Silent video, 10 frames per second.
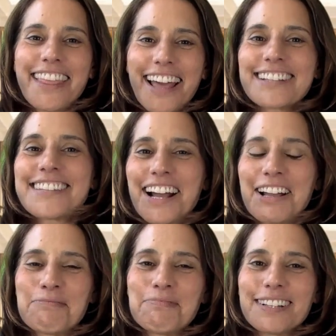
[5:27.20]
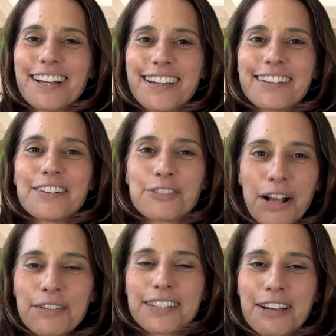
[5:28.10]
that time, at uh,
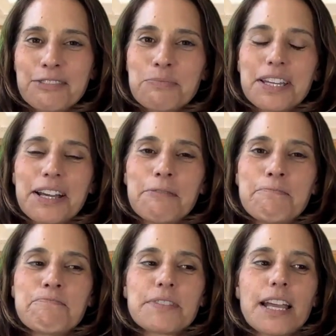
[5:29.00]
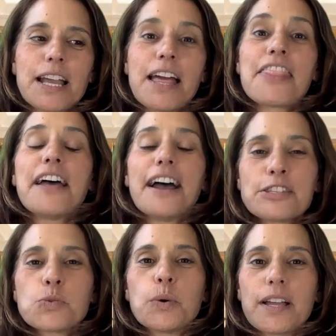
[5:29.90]
around 11 p.m.,
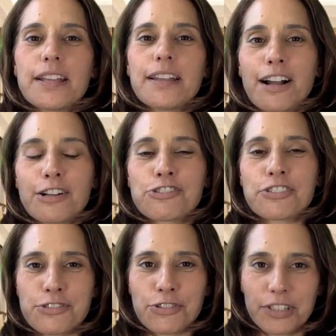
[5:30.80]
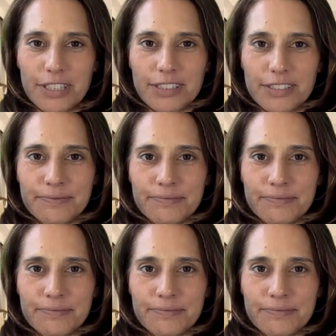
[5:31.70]
that's when it actually started.